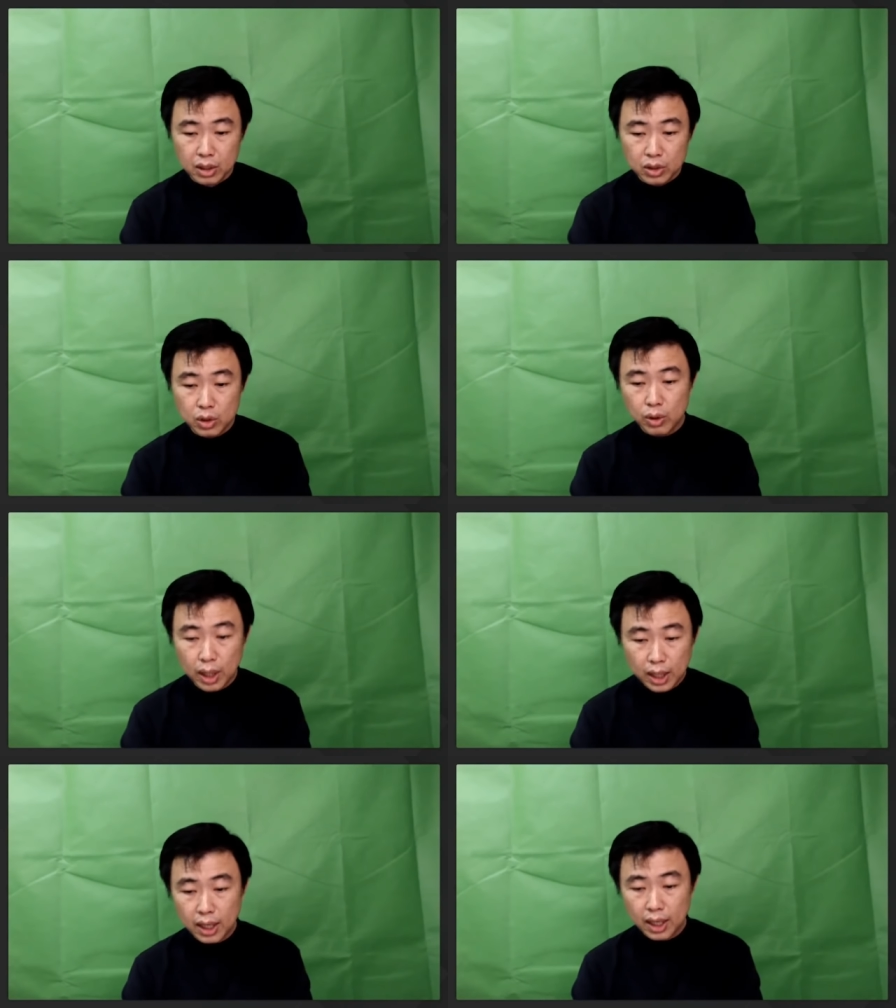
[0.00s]
So
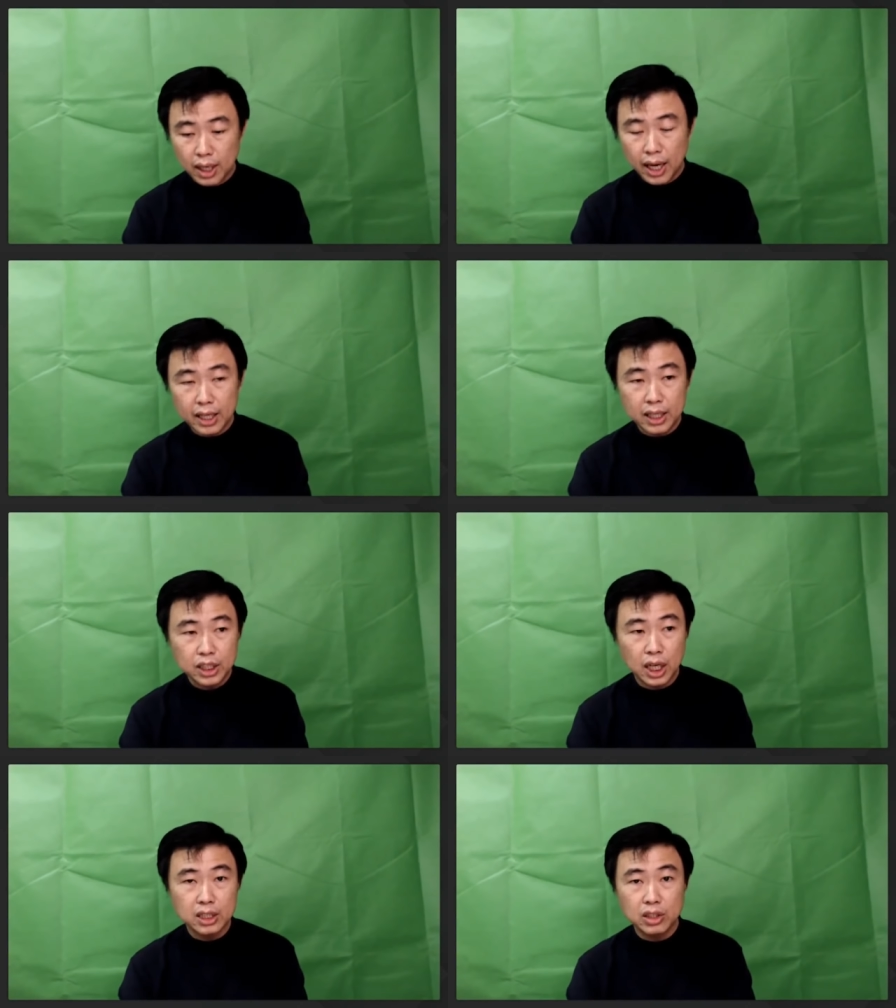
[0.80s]
uh, any
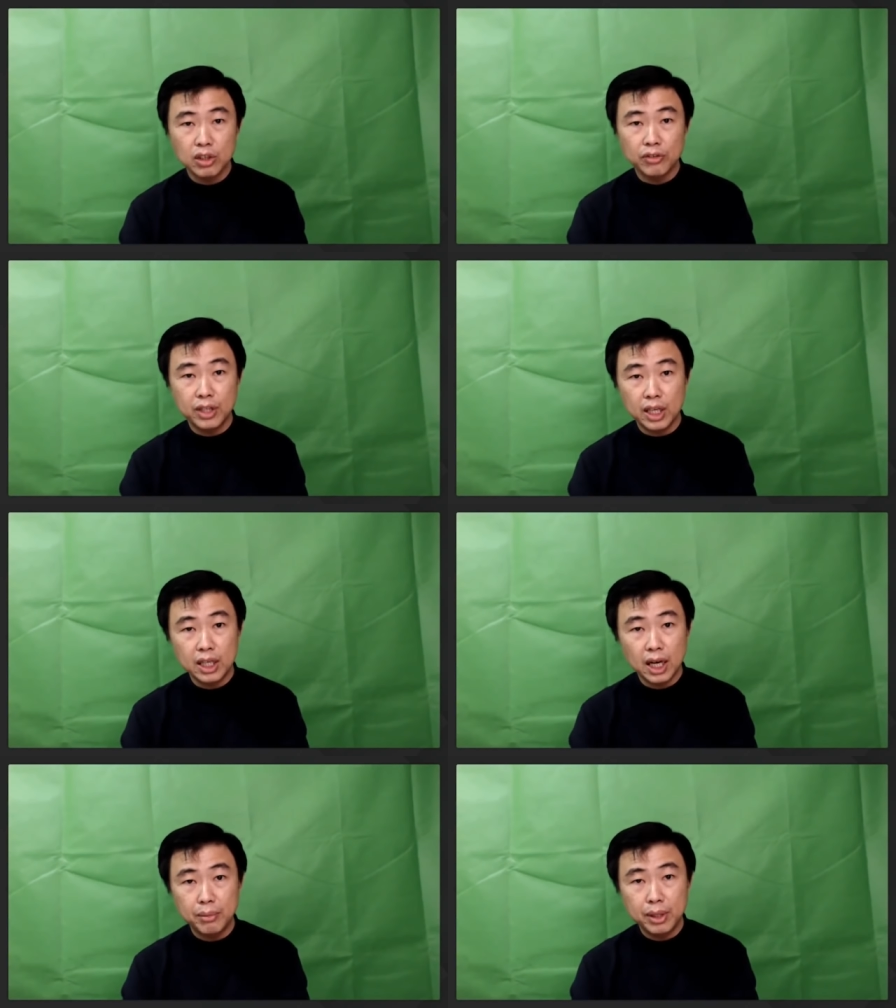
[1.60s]
chances of
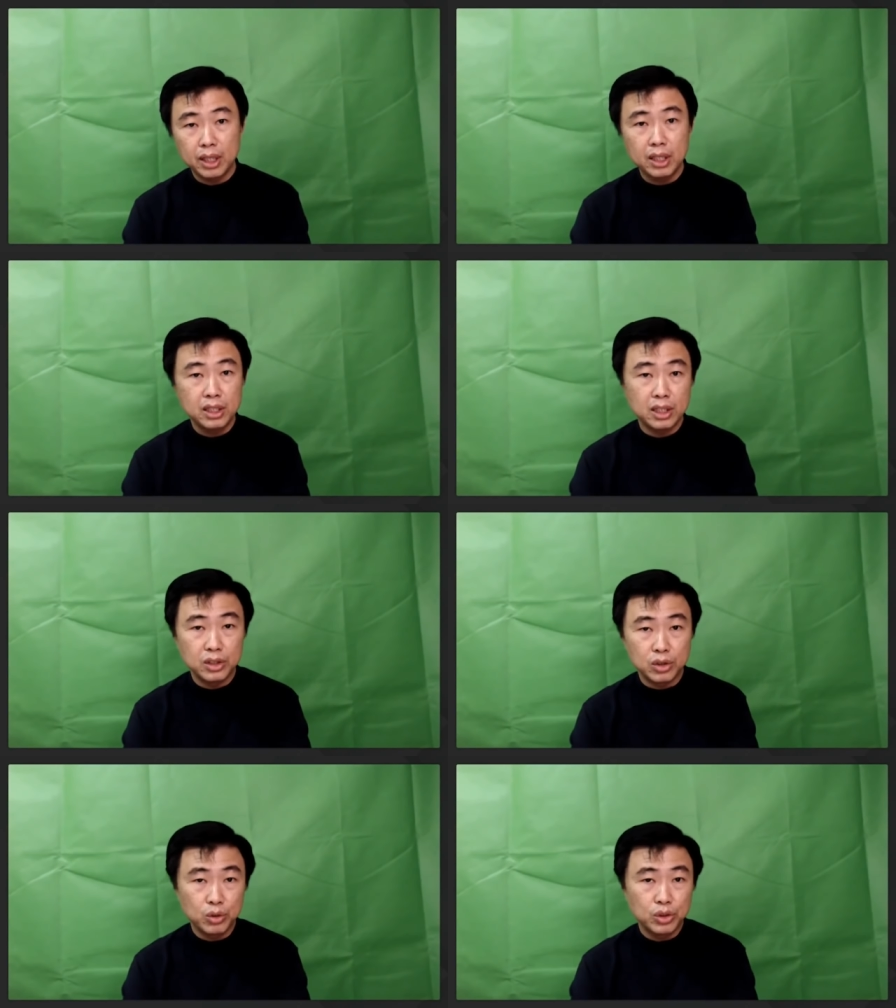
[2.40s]
thing coming in
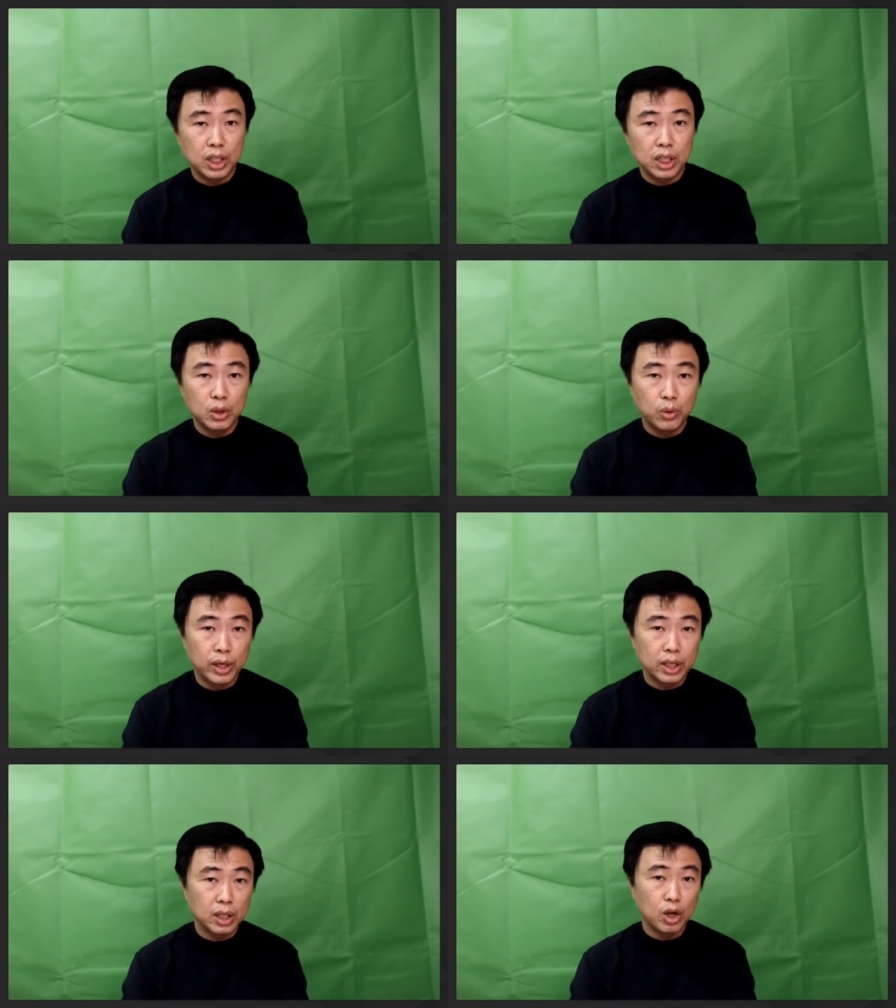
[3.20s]
is usually
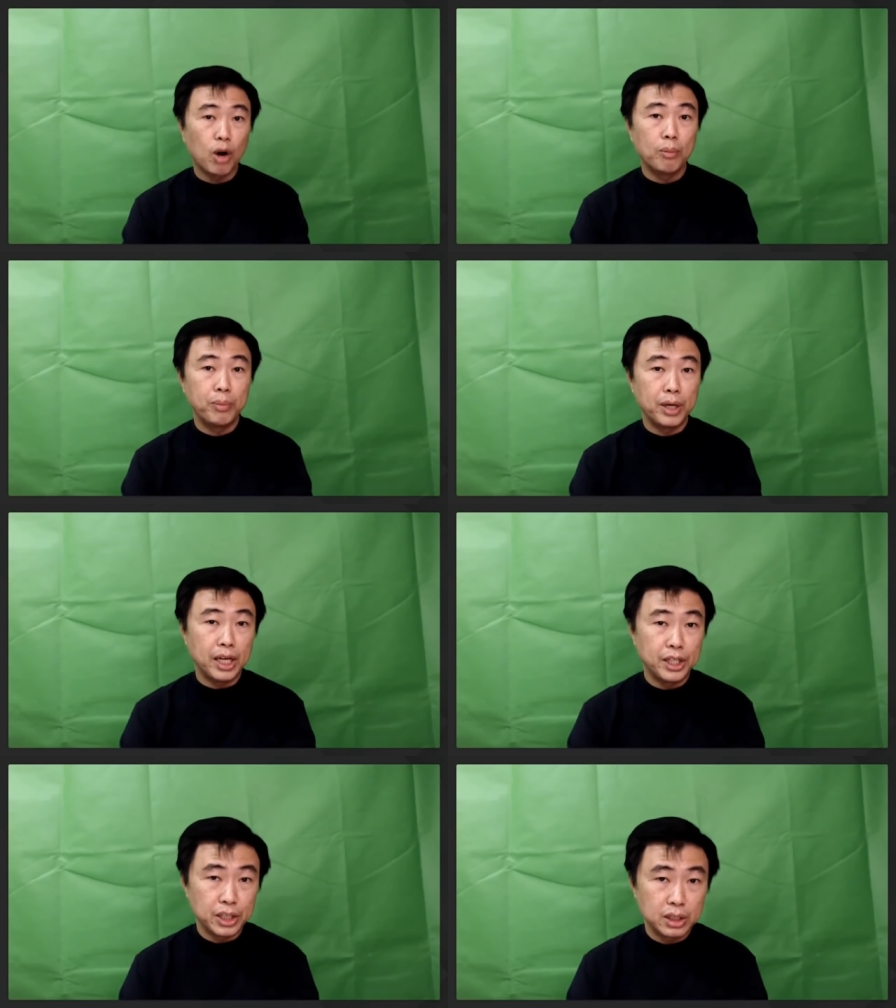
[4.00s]
during the
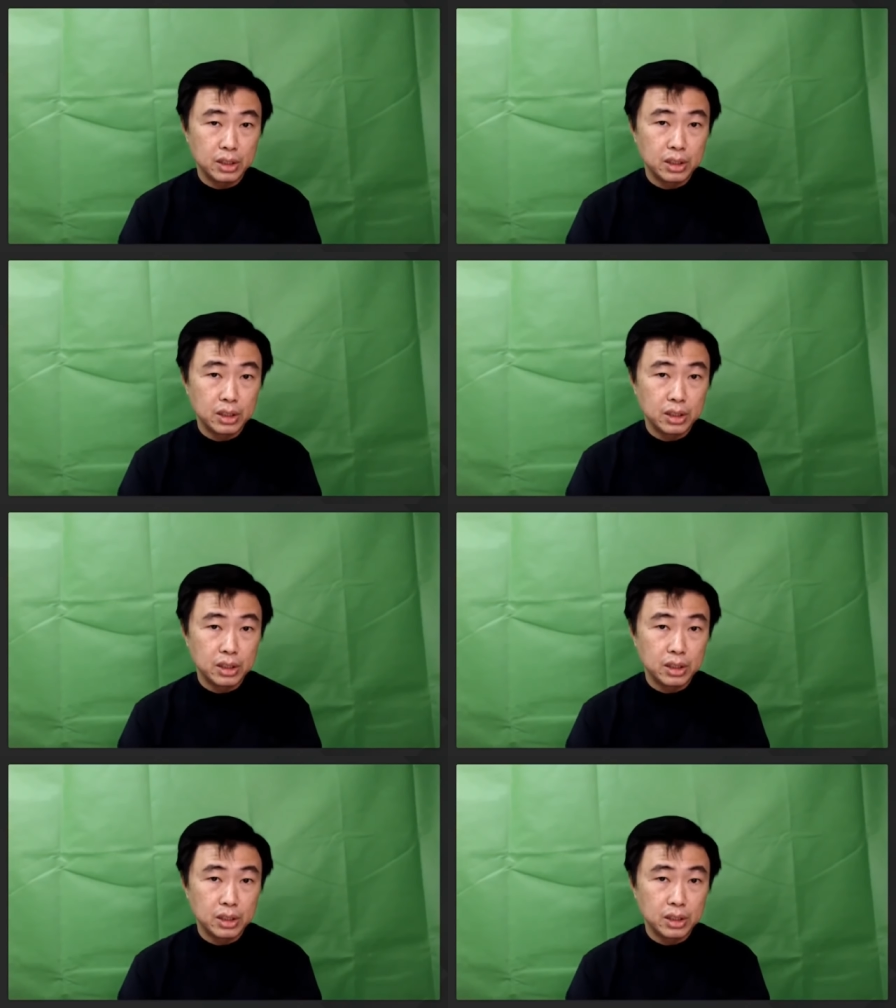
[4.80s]
combination.